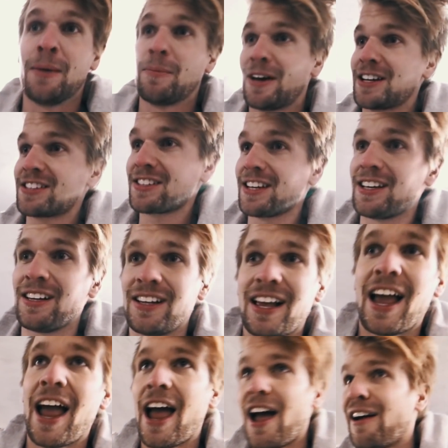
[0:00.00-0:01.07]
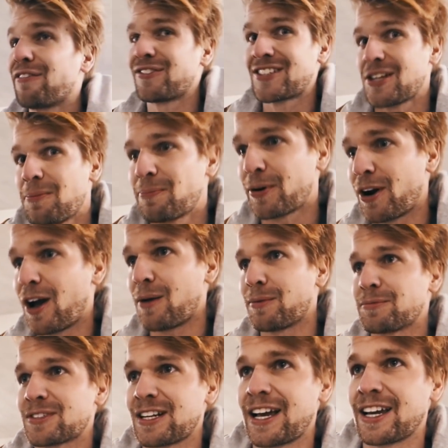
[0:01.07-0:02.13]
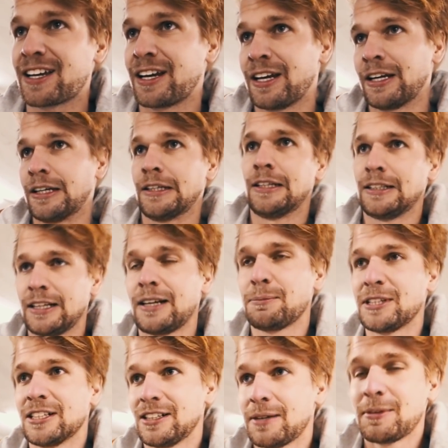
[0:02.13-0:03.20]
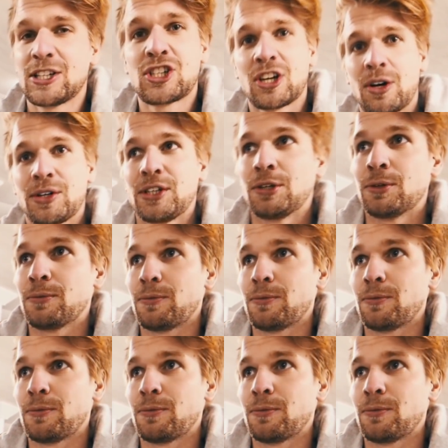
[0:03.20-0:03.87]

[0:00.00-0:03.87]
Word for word: But I still have some problems, like, let me show you.